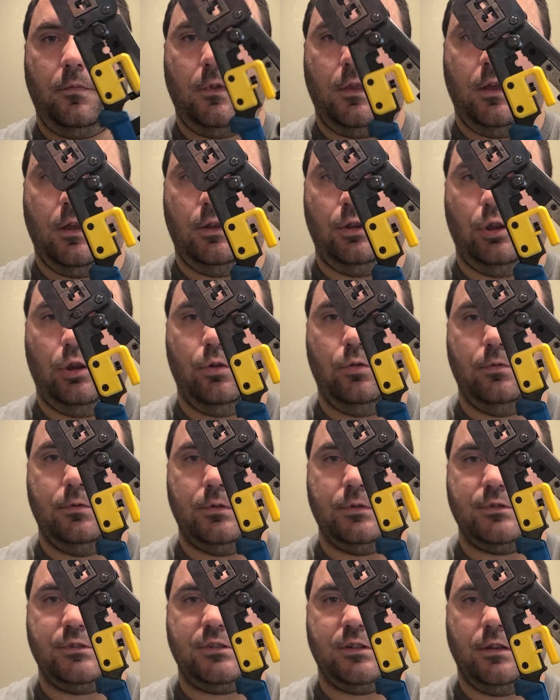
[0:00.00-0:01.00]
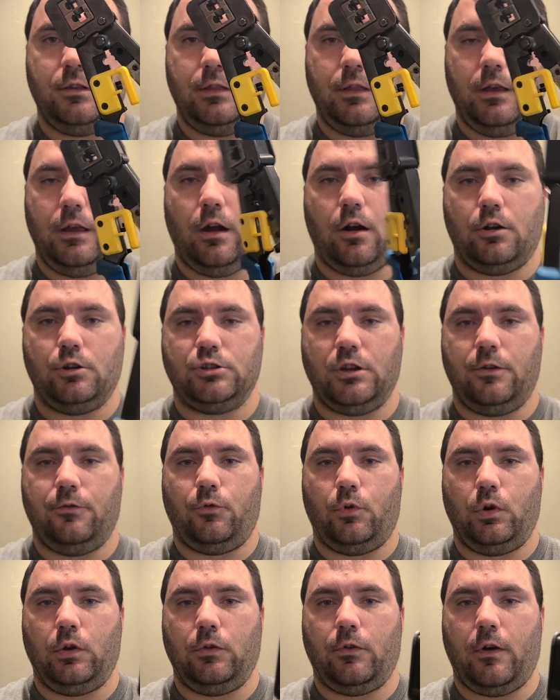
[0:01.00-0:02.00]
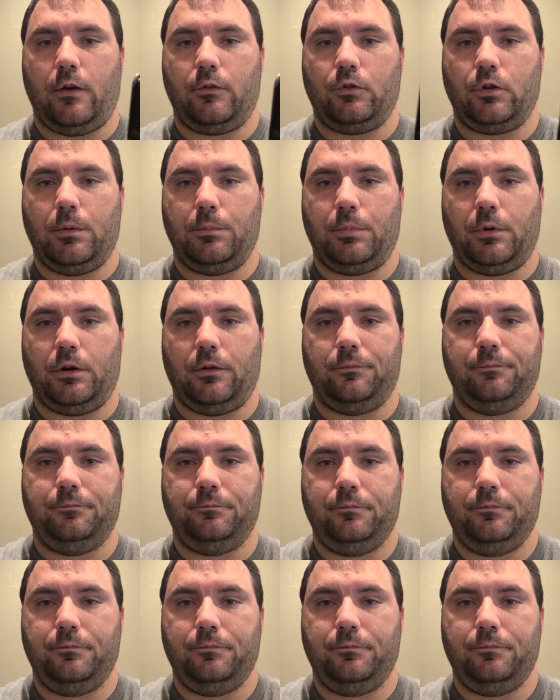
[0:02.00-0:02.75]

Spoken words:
and use the RJ45 crimper.